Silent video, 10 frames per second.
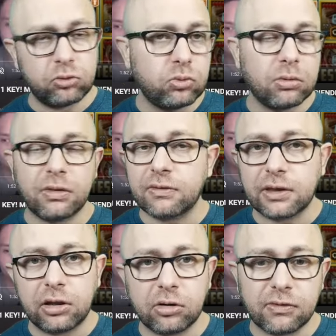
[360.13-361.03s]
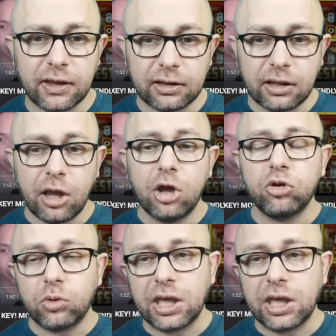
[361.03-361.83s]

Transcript: do the skill reset to